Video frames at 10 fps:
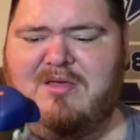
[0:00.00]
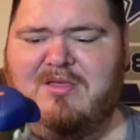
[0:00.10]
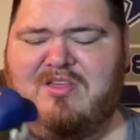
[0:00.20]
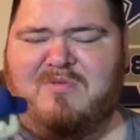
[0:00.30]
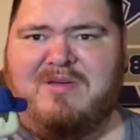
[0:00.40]

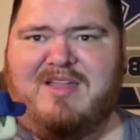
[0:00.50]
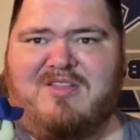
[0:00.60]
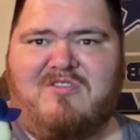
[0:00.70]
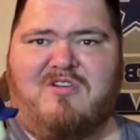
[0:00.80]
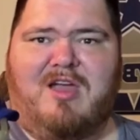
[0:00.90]
those
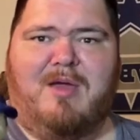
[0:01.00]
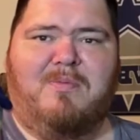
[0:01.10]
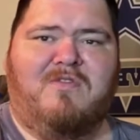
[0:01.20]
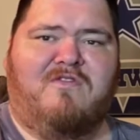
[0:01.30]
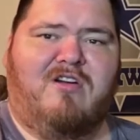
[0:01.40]

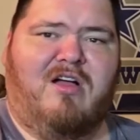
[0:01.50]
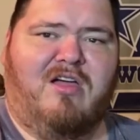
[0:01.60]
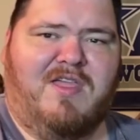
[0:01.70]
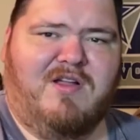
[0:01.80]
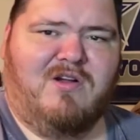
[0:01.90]
pinstripes for
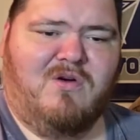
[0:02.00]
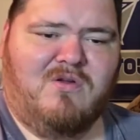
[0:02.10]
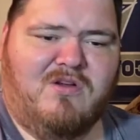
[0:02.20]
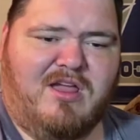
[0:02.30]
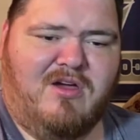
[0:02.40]
all their
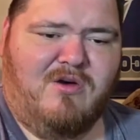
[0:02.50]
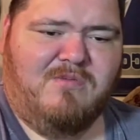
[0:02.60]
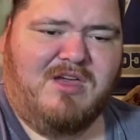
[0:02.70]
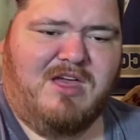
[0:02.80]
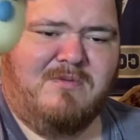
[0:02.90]
home home
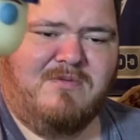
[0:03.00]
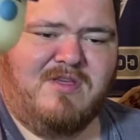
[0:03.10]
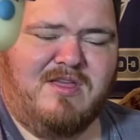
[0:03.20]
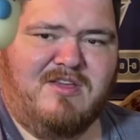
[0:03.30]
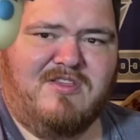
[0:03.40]
games.
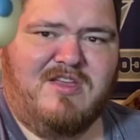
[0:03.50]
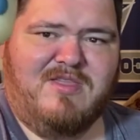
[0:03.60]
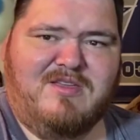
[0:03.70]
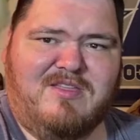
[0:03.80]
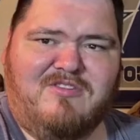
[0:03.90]
Like I said, I
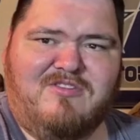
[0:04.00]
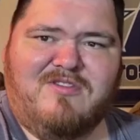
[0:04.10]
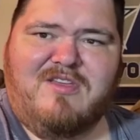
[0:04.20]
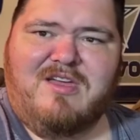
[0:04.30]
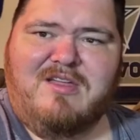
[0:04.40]
think that's just
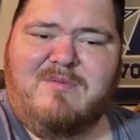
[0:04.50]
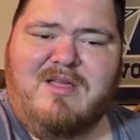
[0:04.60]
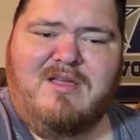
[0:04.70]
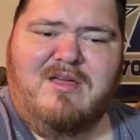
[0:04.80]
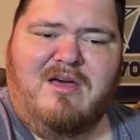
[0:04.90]
like an
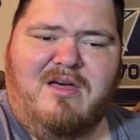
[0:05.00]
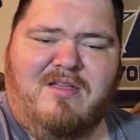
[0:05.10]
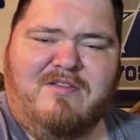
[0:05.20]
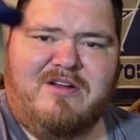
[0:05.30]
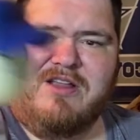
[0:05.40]

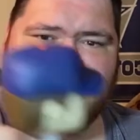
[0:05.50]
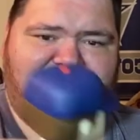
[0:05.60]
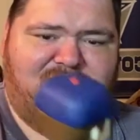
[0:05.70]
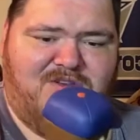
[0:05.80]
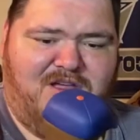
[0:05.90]
alternate
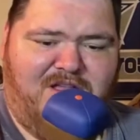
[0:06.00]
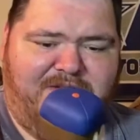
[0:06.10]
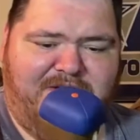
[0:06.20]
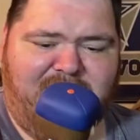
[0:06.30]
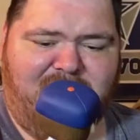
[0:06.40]
jer-
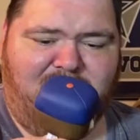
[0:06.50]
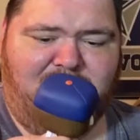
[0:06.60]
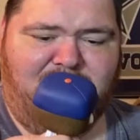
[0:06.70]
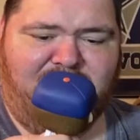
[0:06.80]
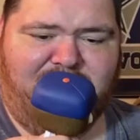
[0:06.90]
alternate
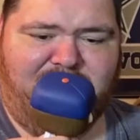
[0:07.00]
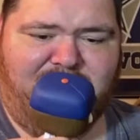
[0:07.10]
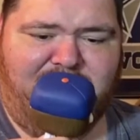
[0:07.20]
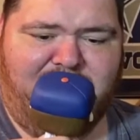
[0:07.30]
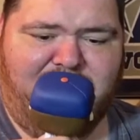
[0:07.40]
home
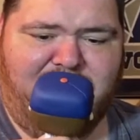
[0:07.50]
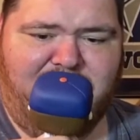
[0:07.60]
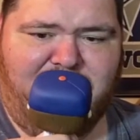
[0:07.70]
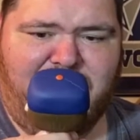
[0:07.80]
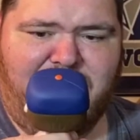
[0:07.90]
jersey.
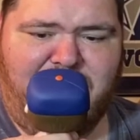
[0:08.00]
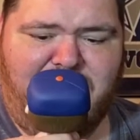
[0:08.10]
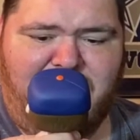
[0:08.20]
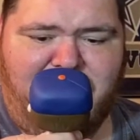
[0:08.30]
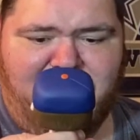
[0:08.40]

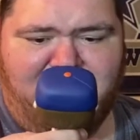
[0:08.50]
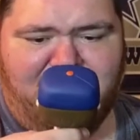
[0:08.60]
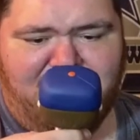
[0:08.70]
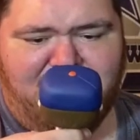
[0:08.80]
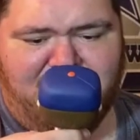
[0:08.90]

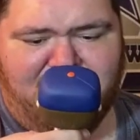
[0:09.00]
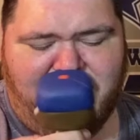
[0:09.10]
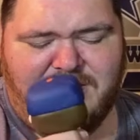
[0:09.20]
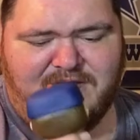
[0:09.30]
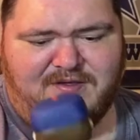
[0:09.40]
And
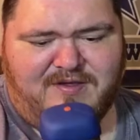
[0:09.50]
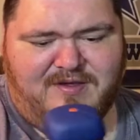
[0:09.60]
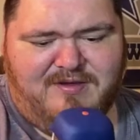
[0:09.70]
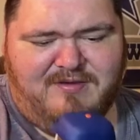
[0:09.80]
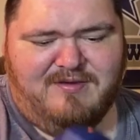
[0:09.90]
let's
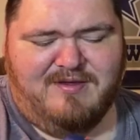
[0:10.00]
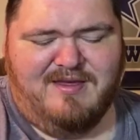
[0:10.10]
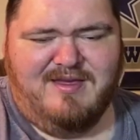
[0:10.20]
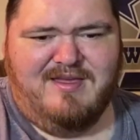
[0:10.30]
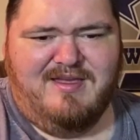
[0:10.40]
see.
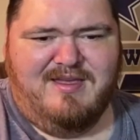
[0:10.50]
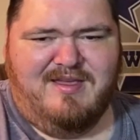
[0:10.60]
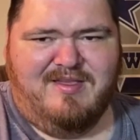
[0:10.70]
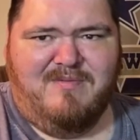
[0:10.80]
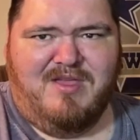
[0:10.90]

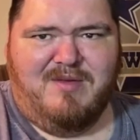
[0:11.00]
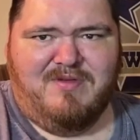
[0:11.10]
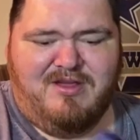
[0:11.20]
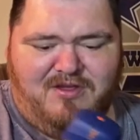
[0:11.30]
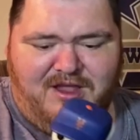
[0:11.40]
Sometimes
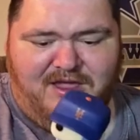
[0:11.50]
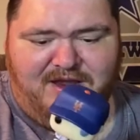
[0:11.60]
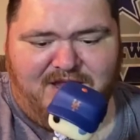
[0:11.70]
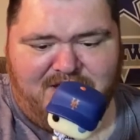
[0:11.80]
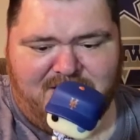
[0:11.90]
I just kind of
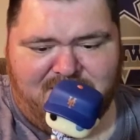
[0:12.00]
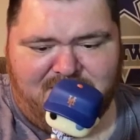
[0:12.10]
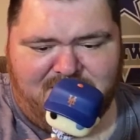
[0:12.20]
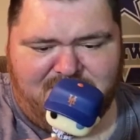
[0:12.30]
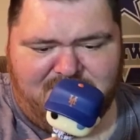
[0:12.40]
like
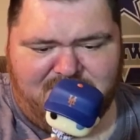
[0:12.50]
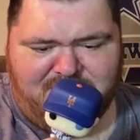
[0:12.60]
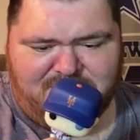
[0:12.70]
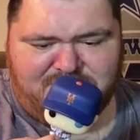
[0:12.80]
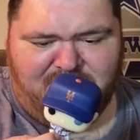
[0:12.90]
to uh,
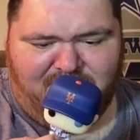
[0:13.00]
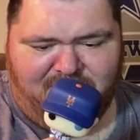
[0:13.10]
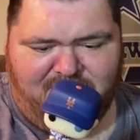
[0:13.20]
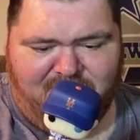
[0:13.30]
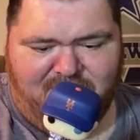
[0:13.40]
check
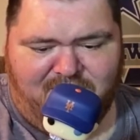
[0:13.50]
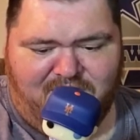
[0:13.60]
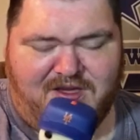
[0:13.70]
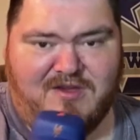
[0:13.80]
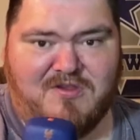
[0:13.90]
these
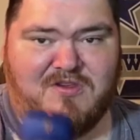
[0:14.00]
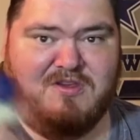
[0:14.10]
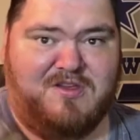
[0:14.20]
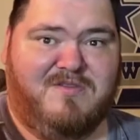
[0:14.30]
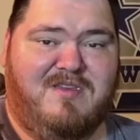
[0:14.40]
things
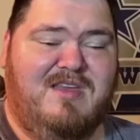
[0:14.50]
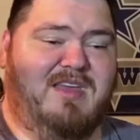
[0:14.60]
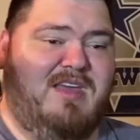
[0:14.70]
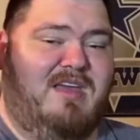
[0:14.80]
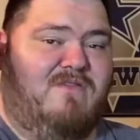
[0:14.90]
because
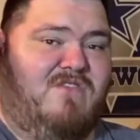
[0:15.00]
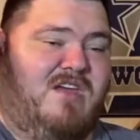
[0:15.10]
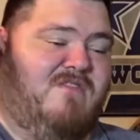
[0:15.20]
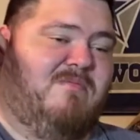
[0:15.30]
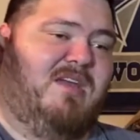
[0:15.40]
if they
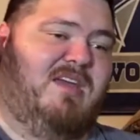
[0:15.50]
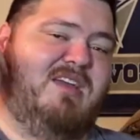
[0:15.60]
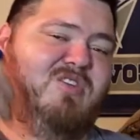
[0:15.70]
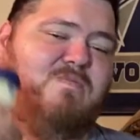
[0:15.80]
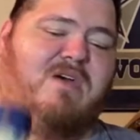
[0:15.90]
ever make
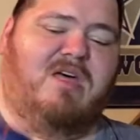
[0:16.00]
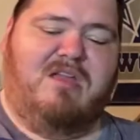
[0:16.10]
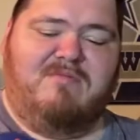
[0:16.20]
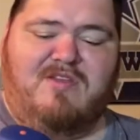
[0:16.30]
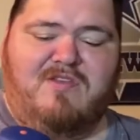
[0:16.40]
like
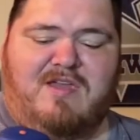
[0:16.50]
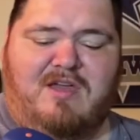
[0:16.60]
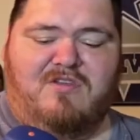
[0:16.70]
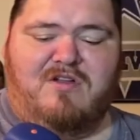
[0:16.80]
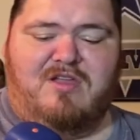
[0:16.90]
spelling
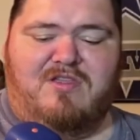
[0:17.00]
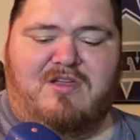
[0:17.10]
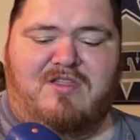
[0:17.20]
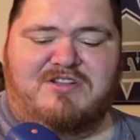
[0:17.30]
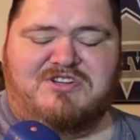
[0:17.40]
mistakes or
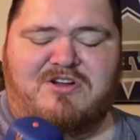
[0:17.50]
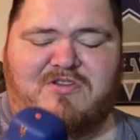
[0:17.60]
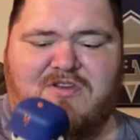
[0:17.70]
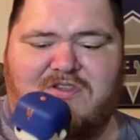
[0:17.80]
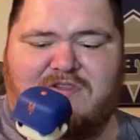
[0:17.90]
anything on the
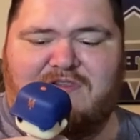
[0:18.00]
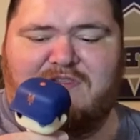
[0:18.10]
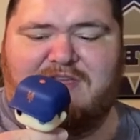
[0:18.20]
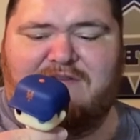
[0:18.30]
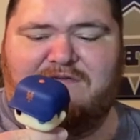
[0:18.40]
jerseys and
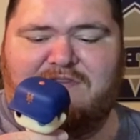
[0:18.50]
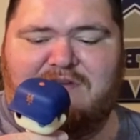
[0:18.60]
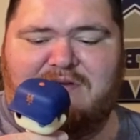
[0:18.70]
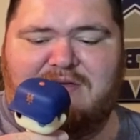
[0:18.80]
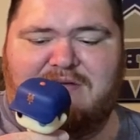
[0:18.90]
stuff.
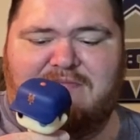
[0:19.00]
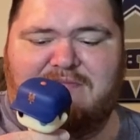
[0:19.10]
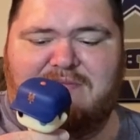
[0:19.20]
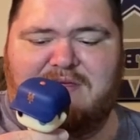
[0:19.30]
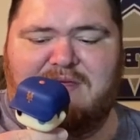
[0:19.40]
So, um,